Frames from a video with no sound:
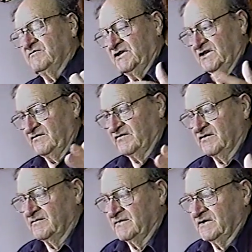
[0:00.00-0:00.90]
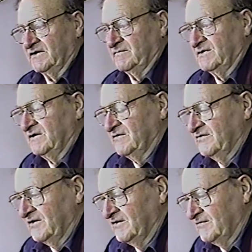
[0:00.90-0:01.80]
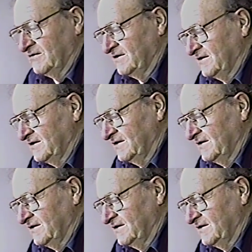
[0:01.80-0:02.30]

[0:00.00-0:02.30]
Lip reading: paid for them, we had a bill of sale and whatnot.